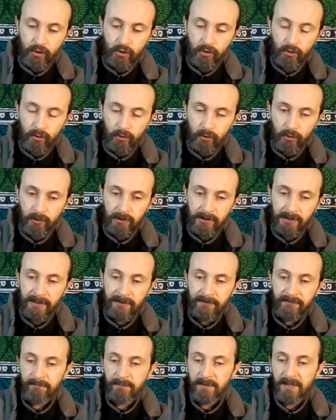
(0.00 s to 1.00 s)
to
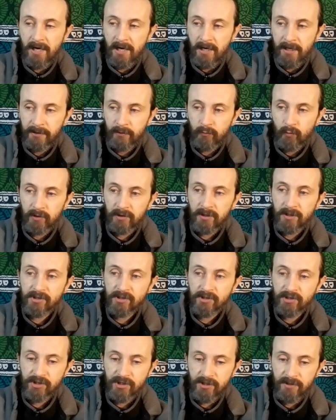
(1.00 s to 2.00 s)
leave behind what
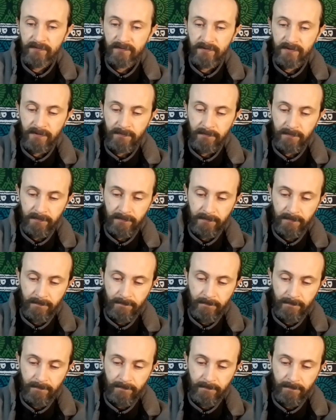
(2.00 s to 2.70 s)
doesn't serve them,